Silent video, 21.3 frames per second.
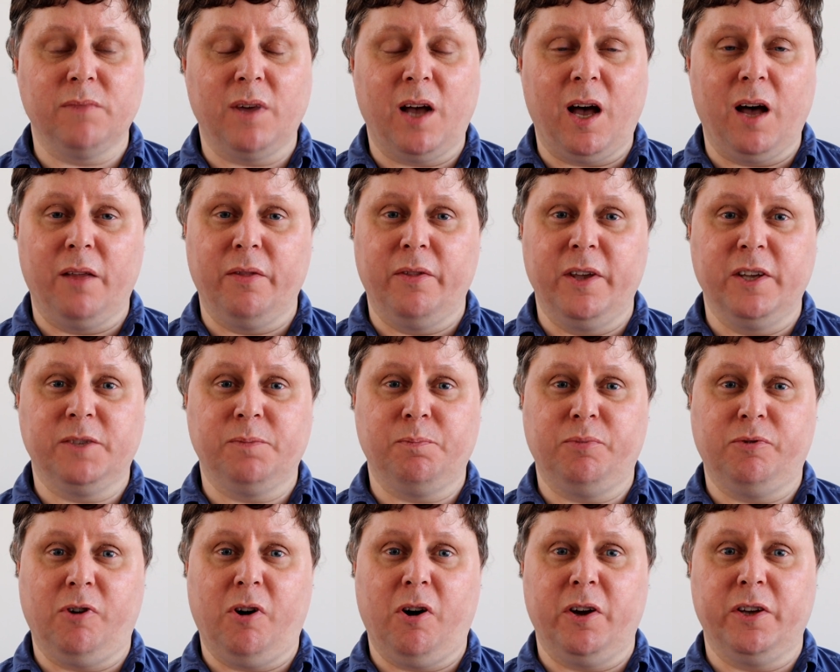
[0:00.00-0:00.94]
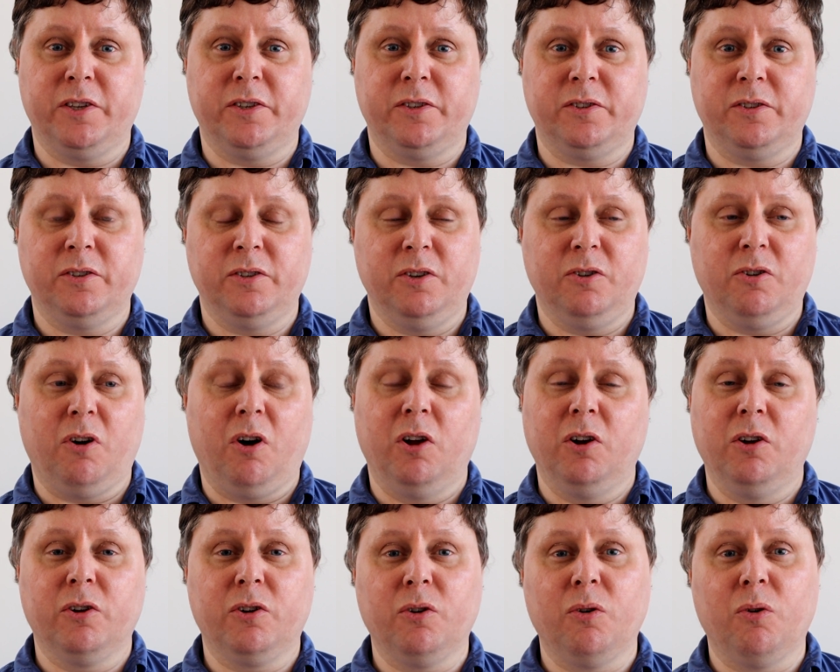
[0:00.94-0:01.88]
at this price, you've got to
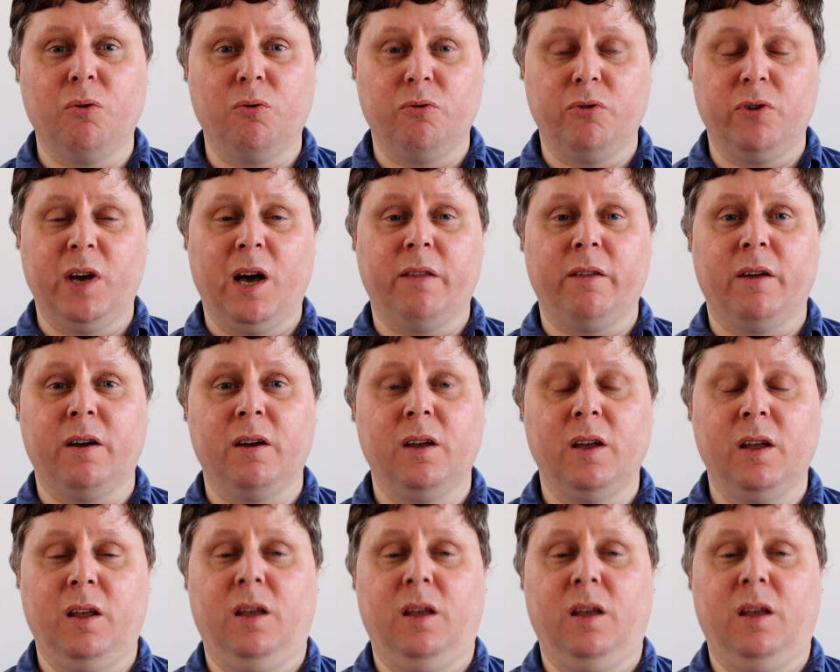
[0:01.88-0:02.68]
look at all the other,